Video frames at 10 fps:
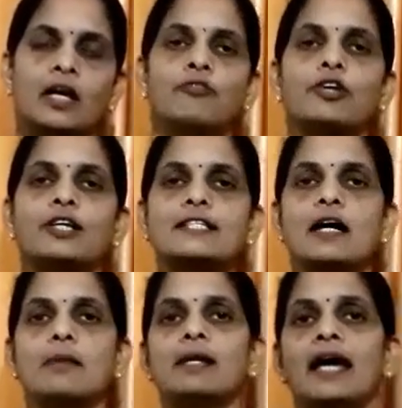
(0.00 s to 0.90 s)
For
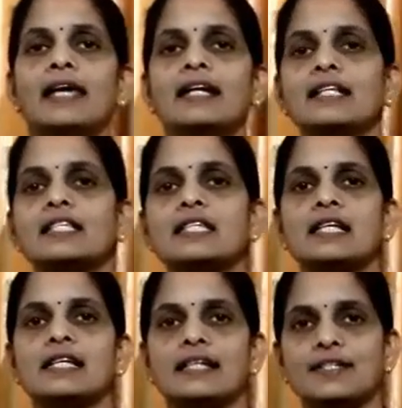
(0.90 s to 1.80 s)
example, iron and steel
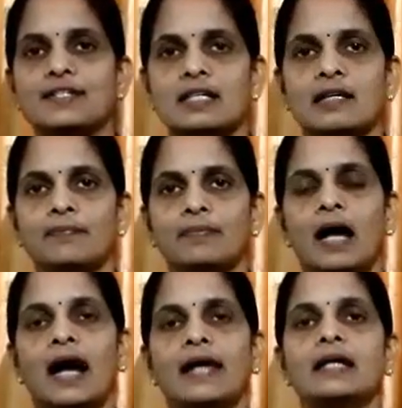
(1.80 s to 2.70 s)
industry.
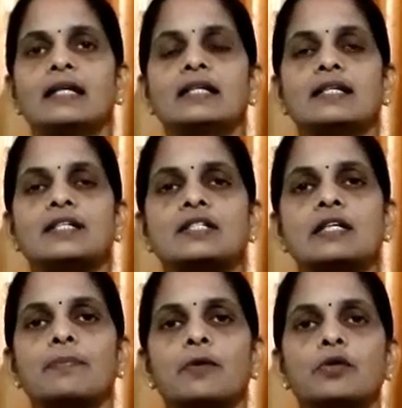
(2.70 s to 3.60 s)
Iron
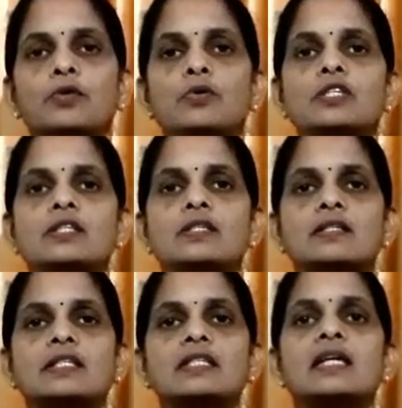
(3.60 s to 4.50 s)
industry produce
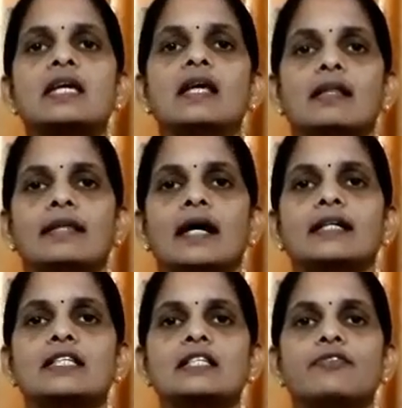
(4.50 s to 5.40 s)
steel, that
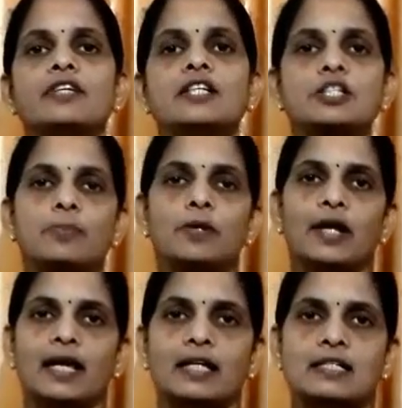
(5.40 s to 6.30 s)
is the finished
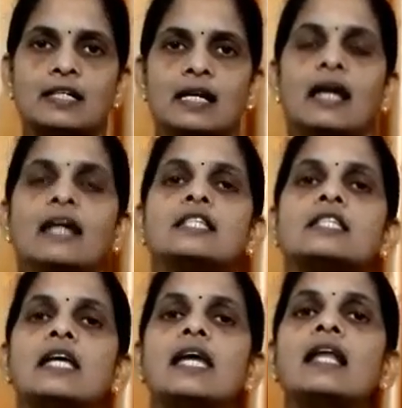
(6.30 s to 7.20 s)
product.
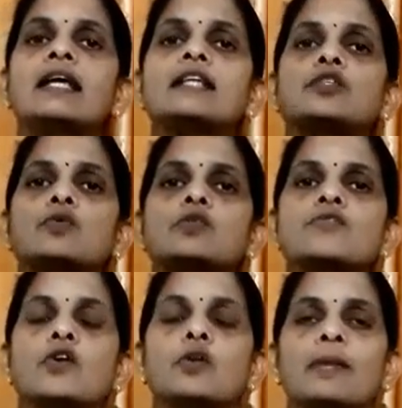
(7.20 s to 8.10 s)
Steel is used
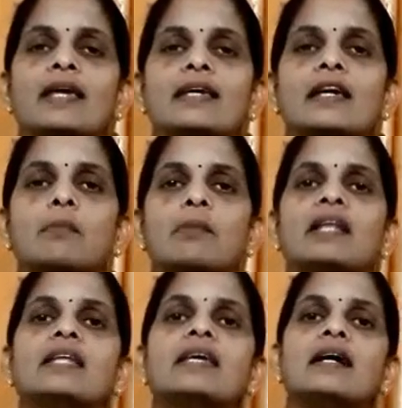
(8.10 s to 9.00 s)
for making
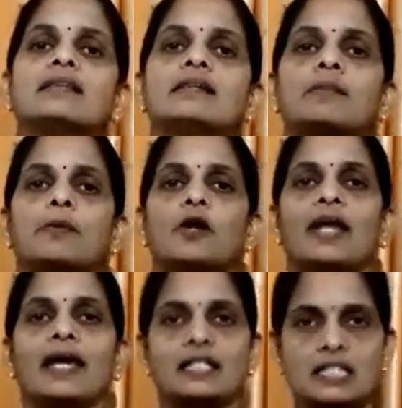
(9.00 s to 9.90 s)
many other
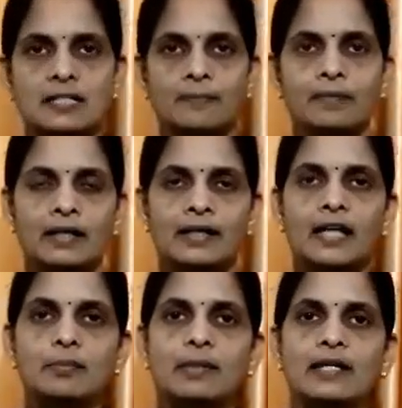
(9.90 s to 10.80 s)
products.
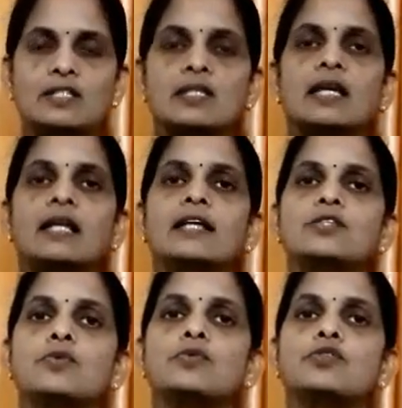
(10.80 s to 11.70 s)
That means steel
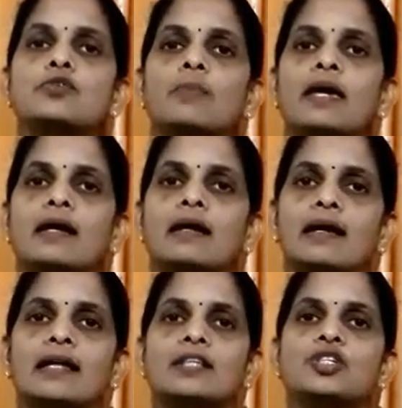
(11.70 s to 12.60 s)
is used to make
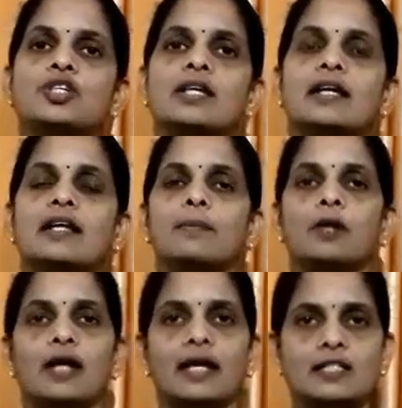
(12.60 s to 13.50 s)
engineering
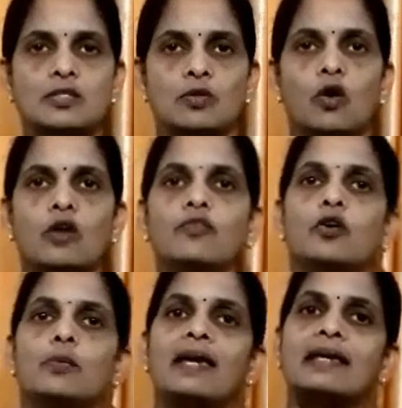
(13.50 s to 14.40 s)
products or
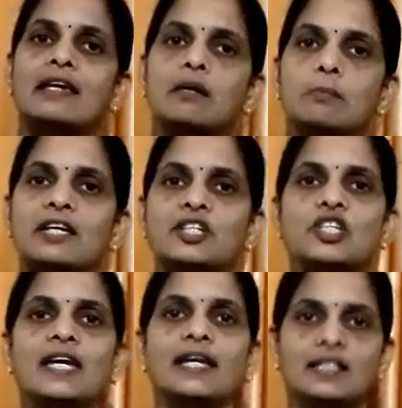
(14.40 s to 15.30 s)
for making
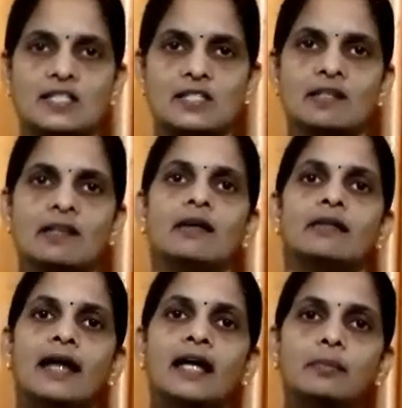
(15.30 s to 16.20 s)
machines.
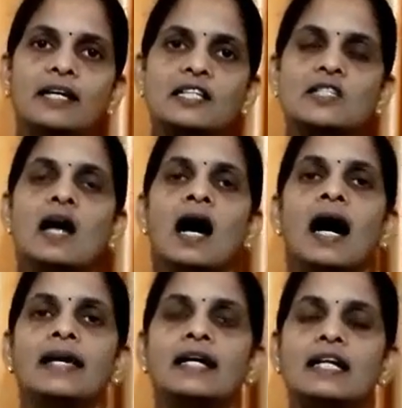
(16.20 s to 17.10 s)
That means
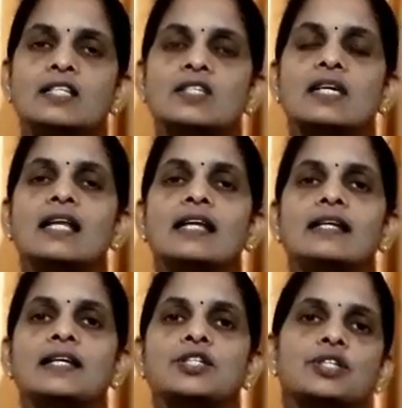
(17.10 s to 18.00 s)
iron and steel
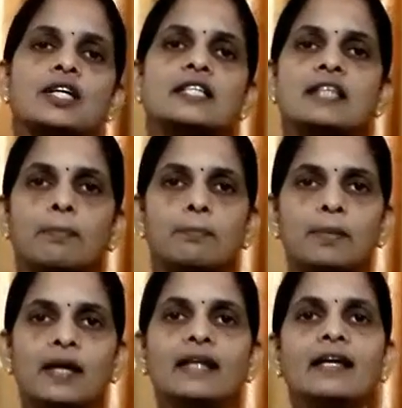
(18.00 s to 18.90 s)
industry
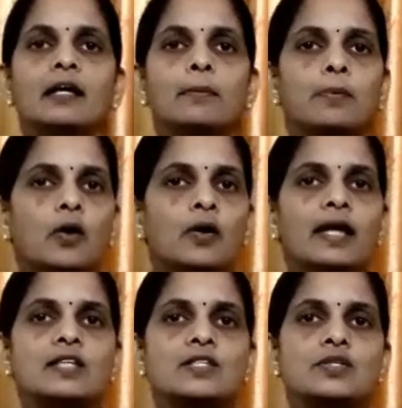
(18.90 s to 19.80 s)
supply their
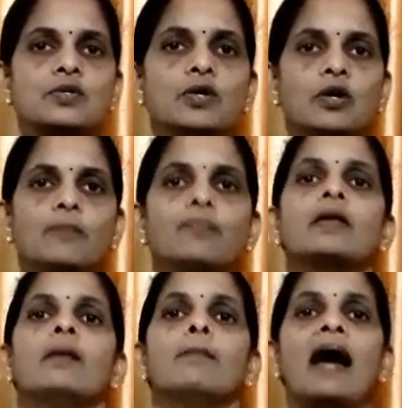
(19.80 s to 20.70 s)
products to
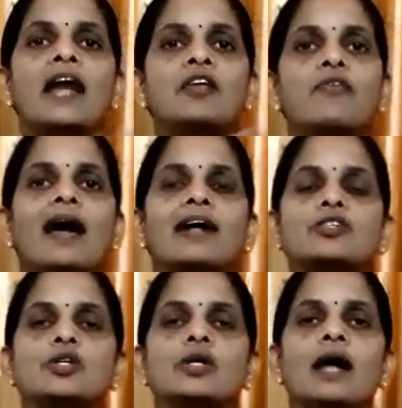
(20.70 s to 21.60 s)

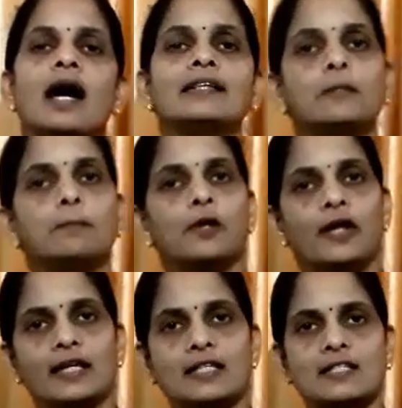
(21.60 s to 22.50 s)
manufacture other
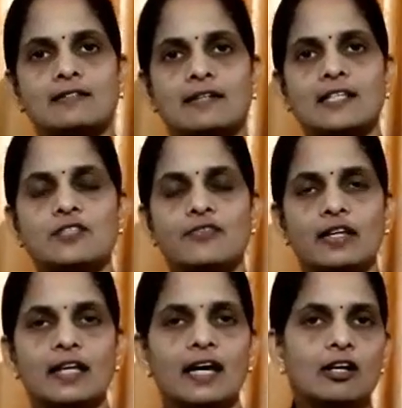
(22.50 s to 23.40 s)
products. That's why
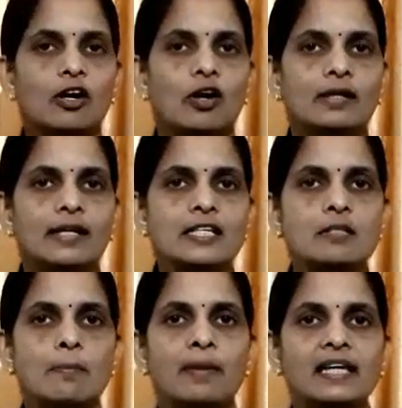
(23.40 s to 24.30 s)
they are called
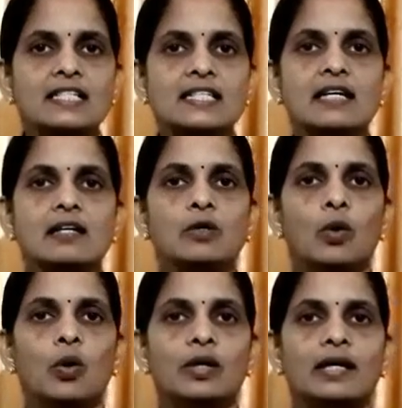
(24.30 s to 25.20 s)
as basic
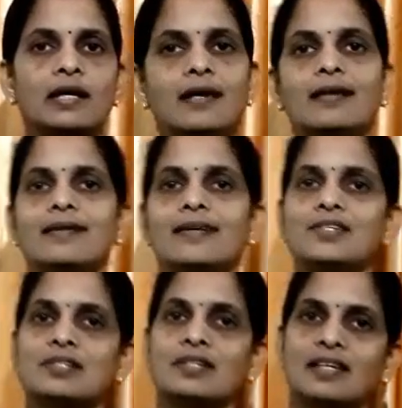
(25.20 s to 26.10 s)
or key
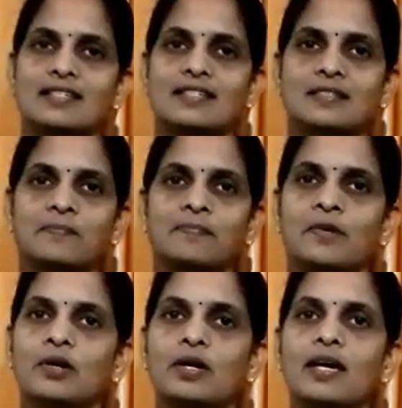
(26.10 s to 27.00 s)
industries.
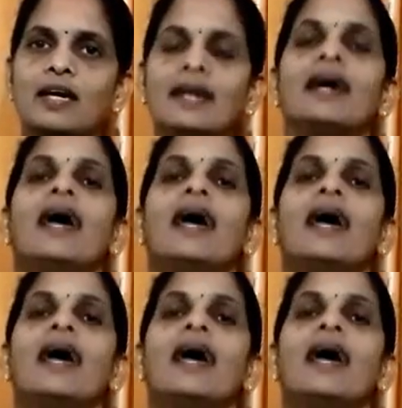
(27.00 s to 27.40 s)
Okay?